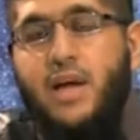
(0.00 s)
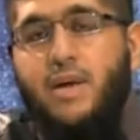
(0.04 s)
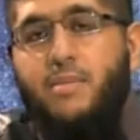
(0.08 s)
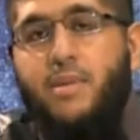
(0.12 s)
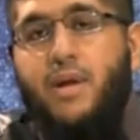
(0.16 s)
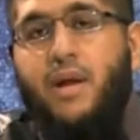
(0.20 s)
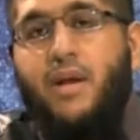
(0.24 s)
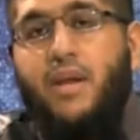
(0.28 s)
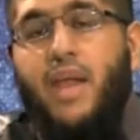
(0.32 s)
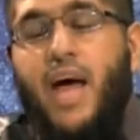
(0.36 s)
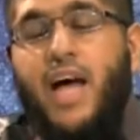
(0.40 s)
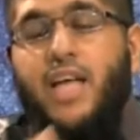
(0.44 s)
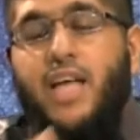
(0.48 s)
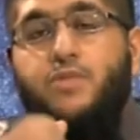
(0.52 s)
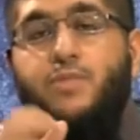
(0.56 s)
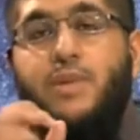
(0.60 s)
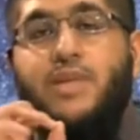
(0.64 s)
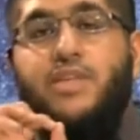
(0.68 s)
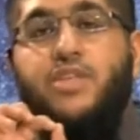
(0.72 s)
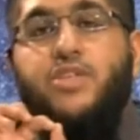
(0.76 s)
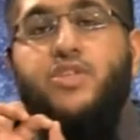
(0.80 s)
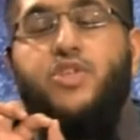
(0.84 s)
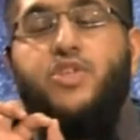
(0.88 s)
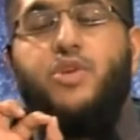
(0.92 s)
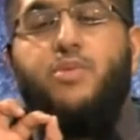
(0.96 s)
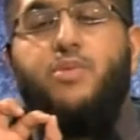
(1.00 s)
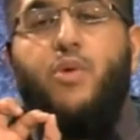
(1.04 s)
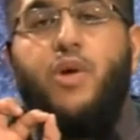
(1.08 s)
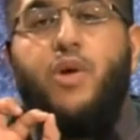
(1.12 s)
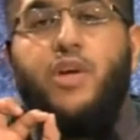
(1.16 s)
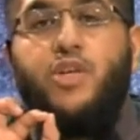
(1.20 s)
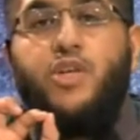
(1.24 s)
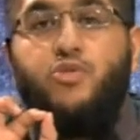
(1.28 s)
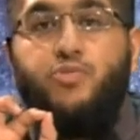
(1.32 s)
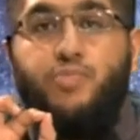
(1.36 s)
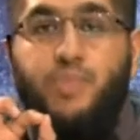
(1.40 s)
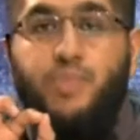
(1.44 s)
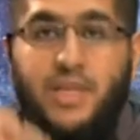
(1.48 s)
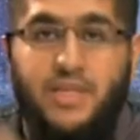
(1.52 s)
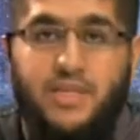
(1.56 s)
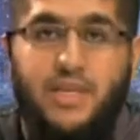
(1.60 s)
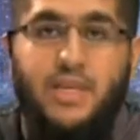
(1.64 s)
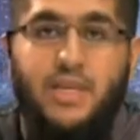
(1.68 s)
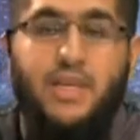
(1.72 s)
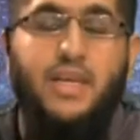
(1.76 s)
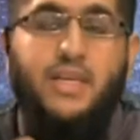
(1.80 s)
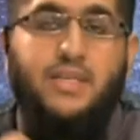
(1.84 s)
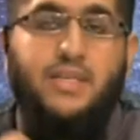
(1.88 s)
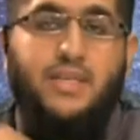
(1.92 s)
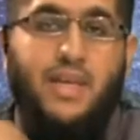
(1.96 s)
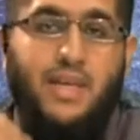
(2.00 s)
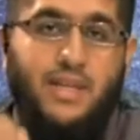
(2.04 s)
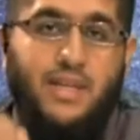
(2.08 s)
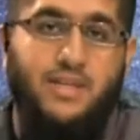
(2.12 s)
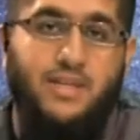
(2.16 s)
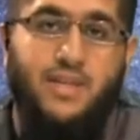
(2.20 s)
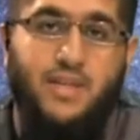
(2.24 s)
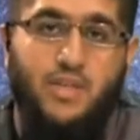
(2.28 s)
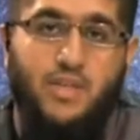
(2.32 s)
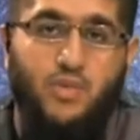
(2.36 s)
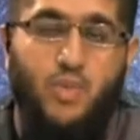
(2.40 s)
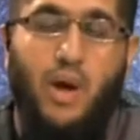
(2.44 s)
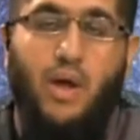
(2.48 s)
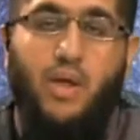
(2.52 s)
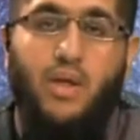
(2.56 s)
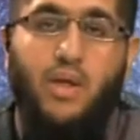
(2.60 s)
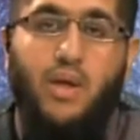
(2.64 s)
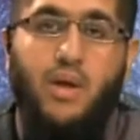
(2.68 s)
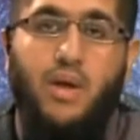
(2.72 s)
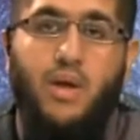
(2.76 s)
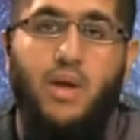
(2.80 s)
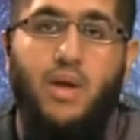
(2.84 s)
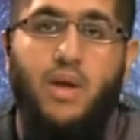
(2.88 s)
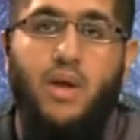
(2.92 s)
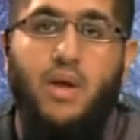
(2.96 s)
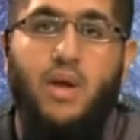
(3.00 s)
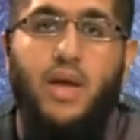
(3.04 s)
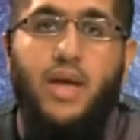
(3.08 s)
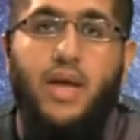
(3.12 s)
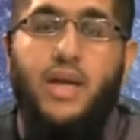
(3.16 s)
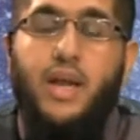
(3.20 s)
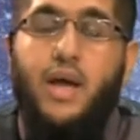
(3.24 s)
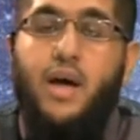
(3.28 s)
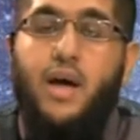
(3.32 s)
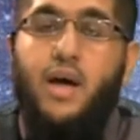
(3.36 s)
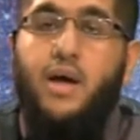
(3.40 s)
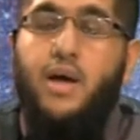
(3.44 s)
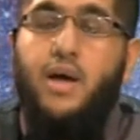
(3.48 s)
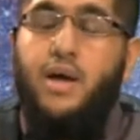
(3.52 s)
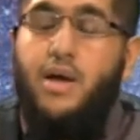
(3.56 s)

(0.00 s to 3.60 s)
But Allah's Messenger more explicitly said this as well. In